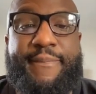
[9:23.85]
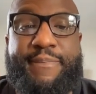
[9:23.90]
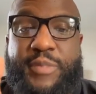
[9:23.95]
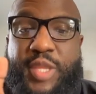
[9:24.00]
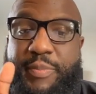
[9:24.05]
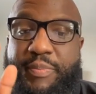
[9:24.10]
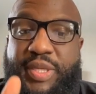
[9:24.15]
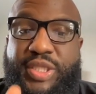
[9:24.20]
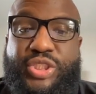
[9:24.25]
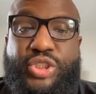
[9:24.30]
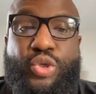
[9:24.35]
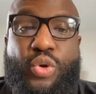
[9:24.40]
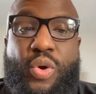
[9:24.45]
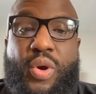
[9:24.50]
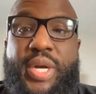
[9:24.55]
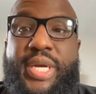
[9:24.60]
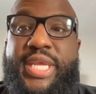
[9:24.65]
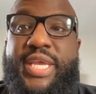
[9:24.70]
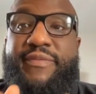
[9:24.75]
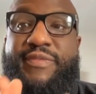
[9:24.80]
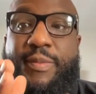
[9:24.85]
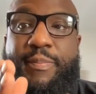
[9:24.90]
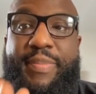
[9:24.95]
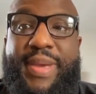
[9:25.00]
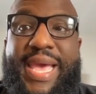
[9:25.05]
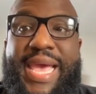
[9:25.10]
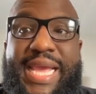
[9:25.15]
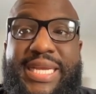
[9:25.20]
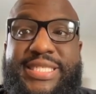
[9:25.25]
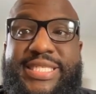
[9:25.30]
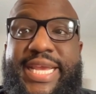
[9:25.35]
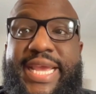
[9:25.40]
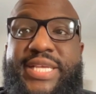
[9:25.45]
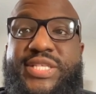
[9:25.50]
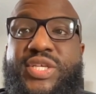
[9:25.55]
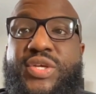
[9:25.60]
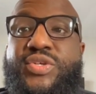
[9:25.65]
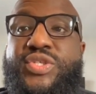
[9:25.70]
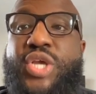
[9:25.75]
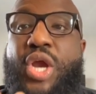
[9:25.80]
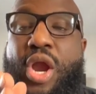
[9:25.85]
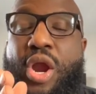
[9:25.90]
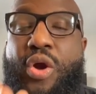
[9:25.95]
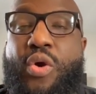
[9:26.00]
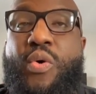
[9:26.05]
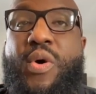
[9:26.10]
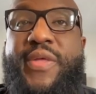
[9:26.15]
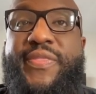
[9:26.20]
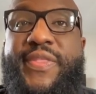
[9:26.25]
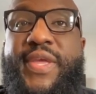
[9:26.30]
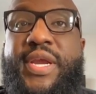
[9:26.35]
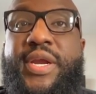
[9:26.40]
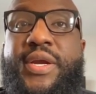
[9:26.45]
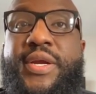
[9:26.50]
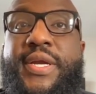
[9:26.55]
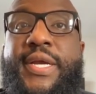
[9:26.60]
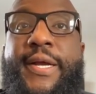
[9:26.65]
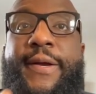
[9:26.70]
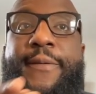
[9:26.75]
The majority of the bag chasers are on there.